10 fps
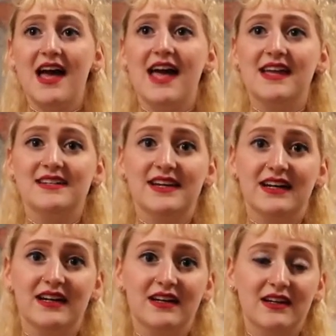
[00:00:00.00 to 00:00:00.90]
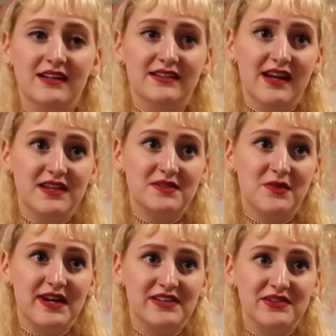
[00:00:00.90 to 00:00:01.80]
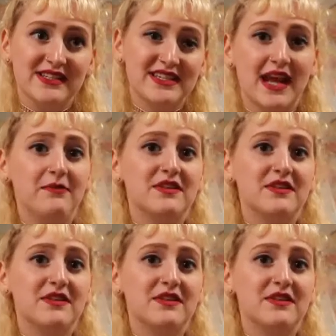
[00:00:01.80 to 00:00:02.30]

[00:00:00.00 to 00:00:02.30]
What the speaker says: and a nice way to escape